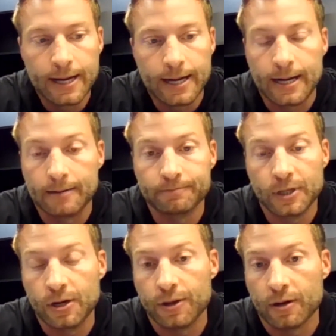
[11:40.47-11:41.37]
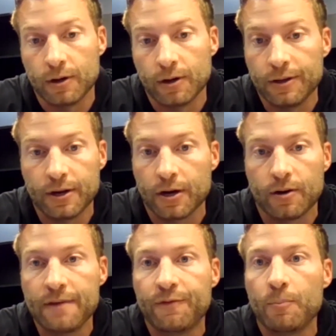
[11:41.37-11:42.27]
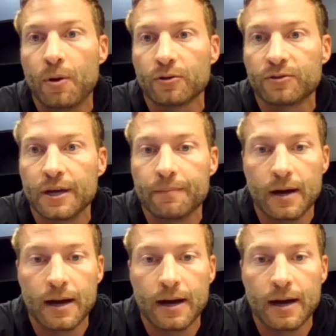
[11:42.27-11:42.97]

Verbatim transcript: Um, you know, they're really they're a great football team.